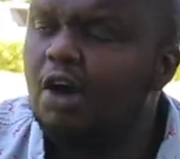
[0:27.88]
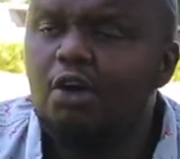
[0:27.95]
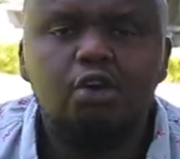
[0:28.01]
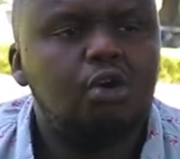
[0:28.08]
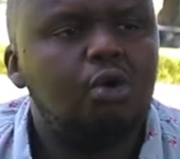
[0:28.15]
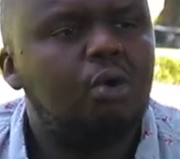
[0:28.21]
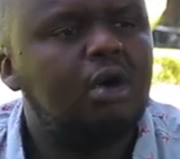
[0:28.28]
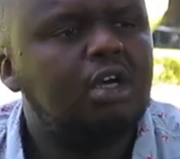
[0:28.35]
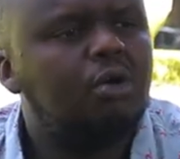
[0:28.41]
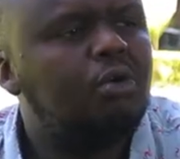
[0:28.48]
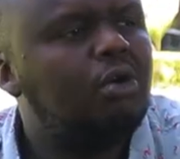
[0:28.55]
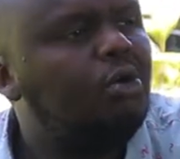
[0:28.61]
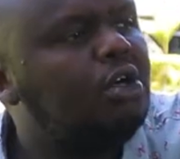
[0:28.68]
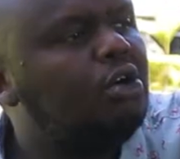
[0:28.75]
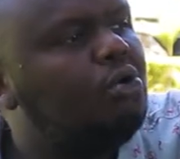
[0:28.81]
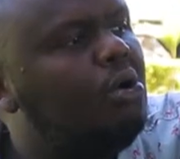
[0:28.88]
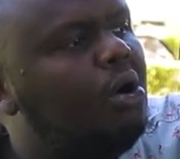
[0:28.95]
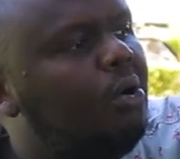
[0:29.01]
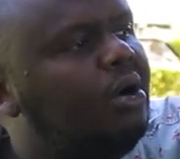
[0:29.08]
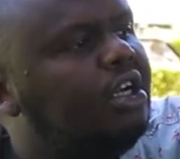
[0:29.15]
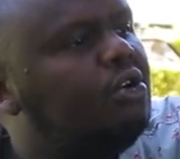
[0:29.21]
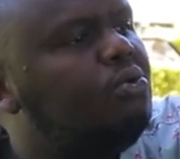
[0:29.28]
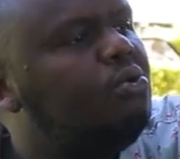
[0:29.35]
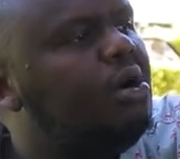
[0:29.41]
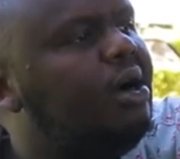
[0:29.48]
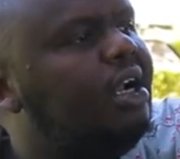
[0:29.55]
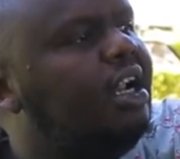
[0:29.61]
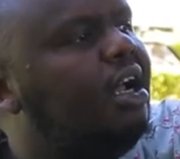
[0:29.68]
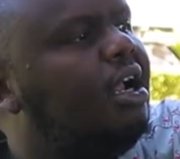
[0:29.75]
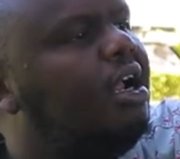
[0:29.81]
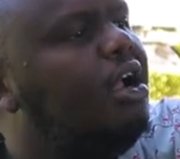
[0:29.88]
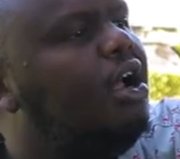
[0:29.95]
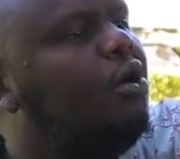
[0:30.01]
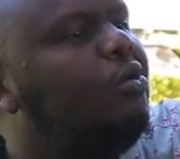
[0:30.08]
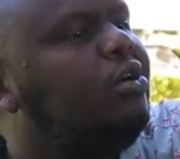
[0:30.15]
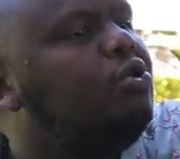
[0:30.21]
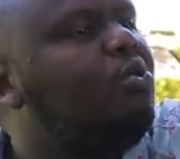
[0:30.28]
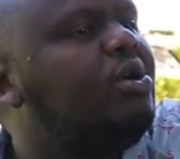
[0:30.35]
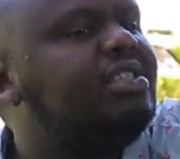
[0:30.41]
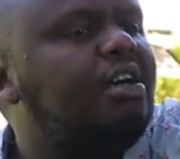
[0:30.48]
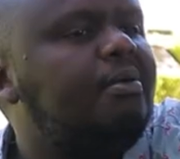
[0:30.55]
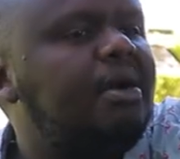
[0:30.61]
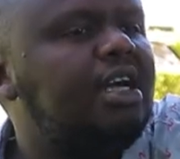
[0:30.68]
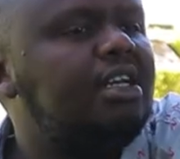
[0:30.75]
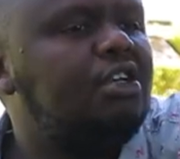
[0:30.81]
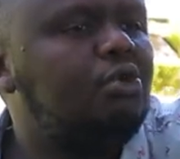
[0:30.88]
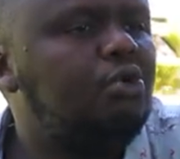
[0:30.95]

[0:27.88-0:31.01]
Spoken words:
au wangekuwa wana wangekuwa zamani,